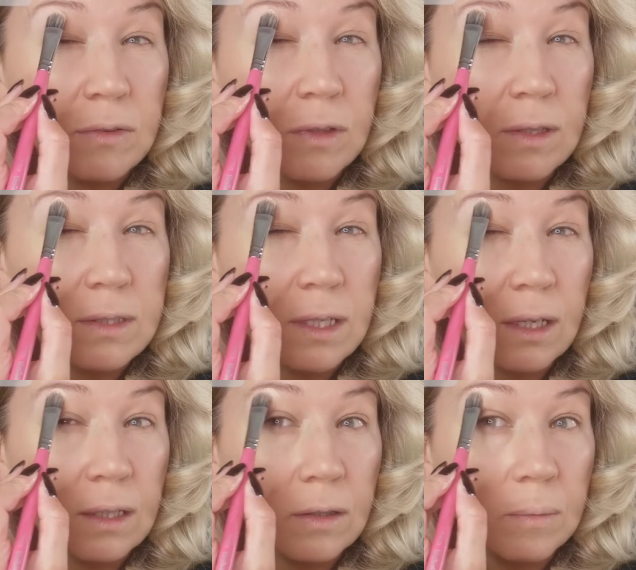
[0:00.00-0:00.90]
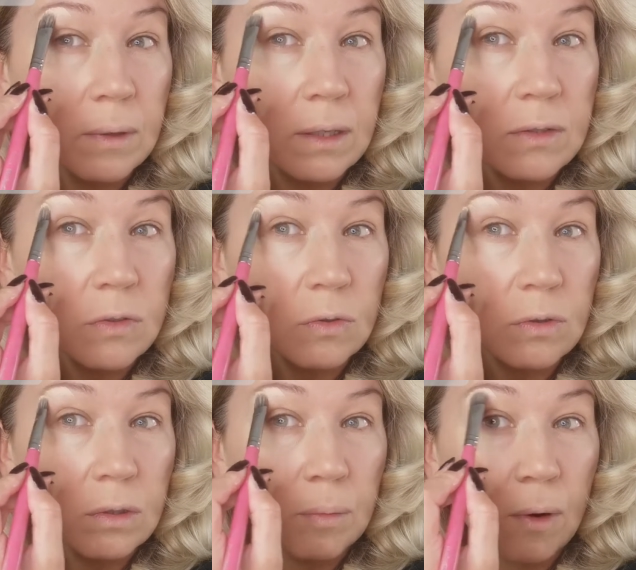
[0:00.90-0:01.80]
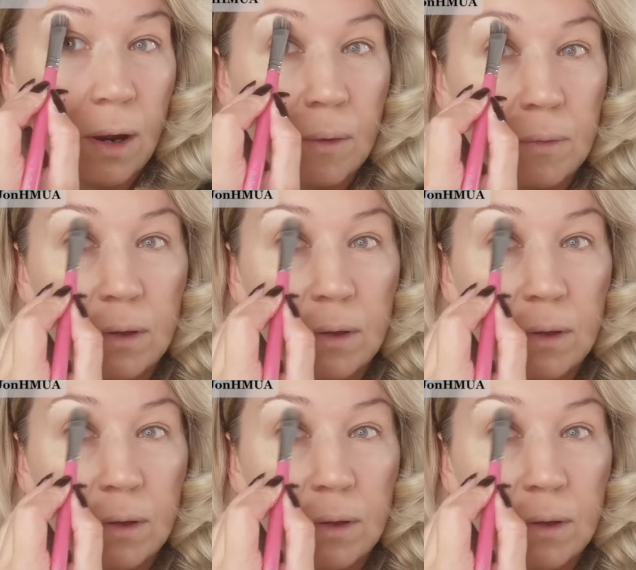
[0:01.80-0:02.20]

so let's take a little bit of this under the brow,